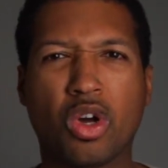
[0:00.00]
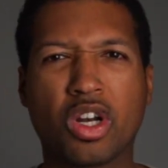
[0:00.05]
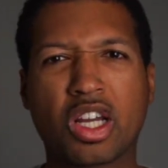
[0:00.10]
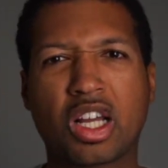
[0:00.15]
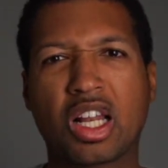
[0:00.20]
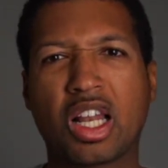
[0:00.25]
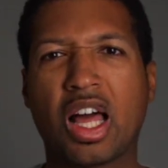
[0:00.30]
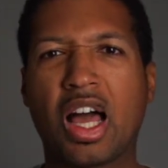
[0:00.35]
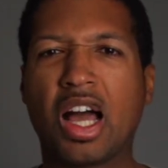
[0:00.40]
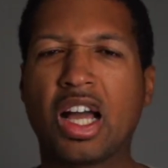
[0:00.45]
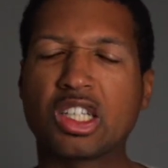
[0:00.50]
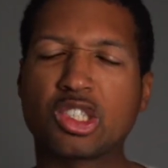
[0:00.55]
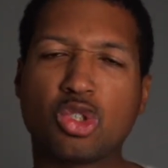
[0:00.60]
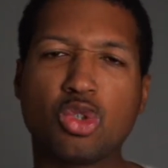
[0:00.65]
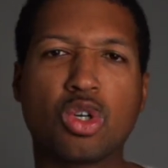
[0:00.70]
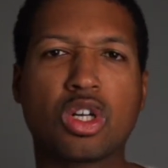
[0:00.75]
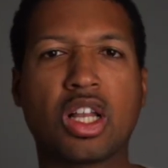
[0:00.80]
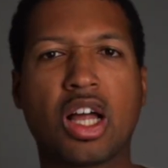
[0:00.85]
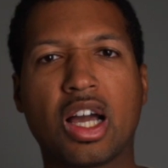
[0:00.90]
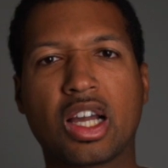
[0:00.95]
o'clock,
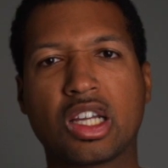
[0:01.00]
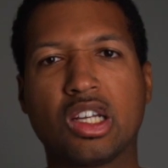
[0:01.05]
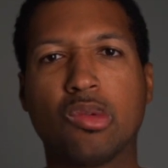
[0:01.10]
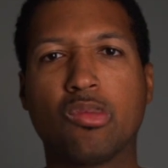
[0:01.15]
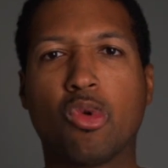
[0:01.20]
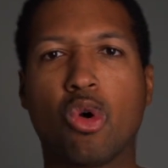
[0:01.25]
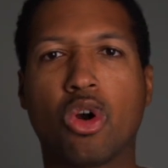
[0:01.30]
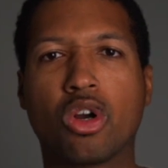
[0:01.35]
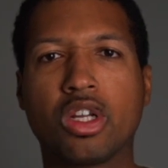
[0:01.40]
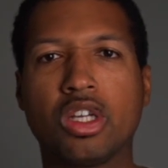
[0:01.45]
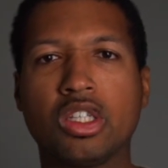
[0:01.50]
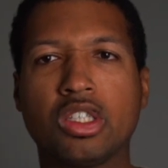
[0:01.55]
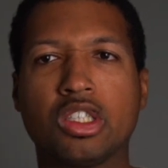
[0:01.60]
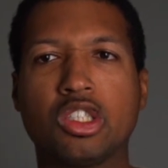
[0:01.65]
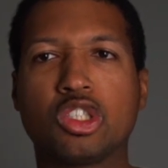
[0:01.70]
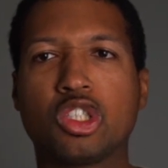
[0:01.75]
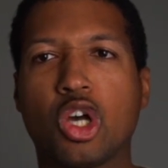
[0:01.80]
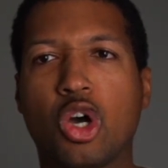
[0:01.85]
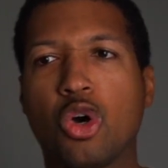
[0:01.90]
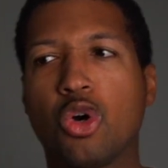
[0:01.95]
2 o'clock in the morning.
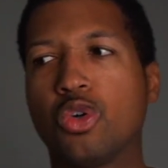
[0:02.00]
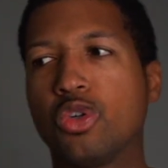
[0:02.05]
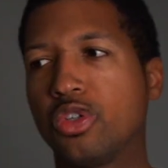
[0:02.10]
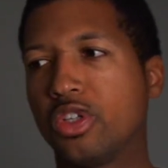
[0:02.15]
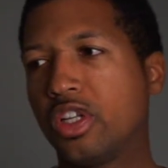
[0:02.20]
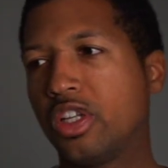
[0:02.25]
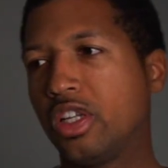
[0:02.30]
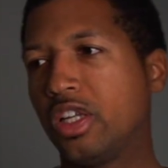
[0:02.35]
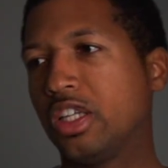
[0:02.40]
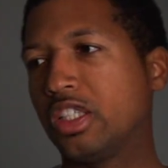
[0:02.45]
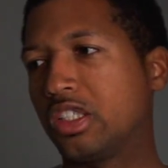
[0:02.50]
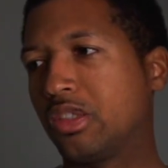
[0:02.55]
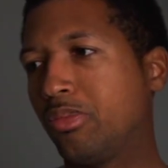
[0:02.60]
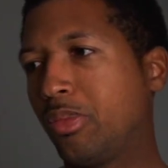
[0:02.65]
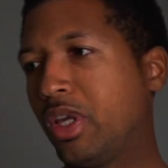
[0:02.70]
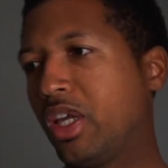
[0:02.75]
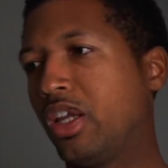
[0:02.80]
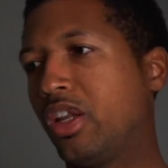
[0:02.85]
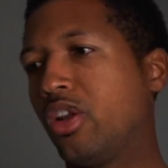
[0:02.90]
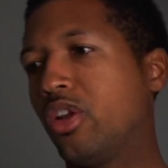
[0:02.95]
So it's
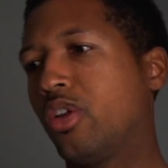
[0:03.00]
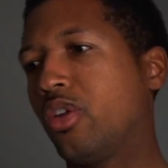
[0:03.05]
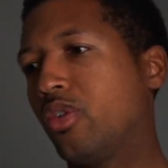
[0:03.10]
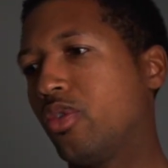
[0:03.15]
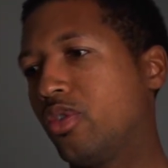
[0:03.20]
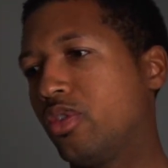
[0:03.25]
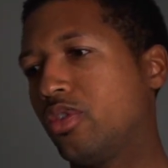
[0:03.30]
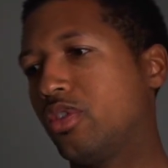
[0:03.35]
been